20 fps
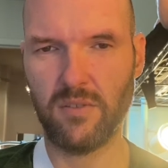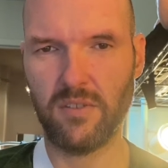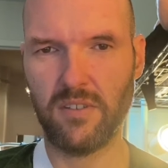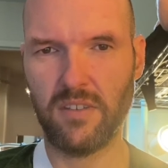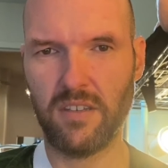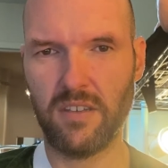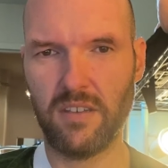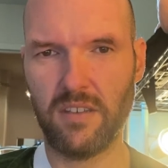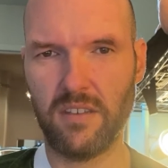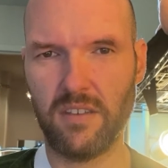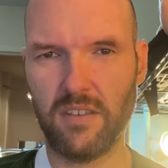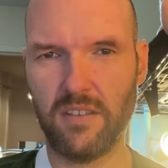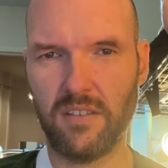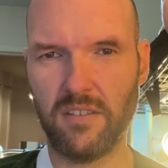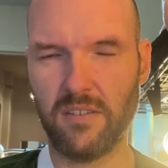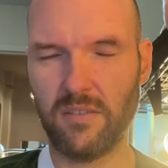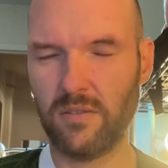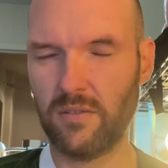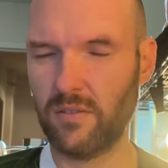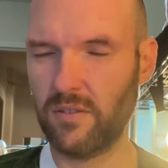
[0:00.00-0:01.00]
to kick in.
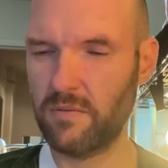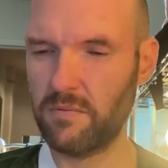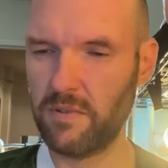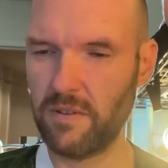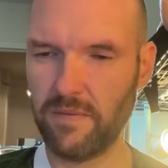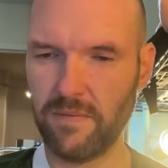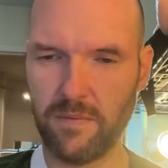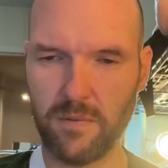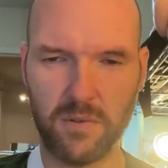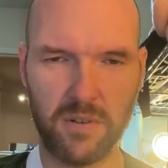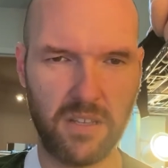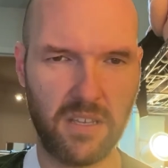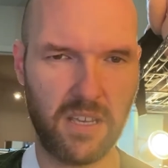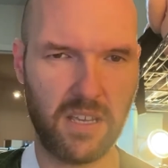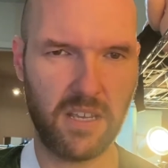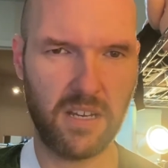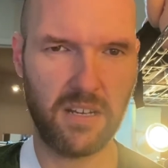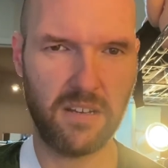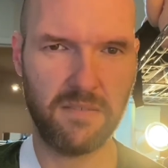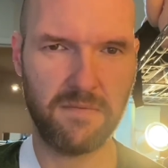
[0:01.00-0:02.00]
So it's only about 48.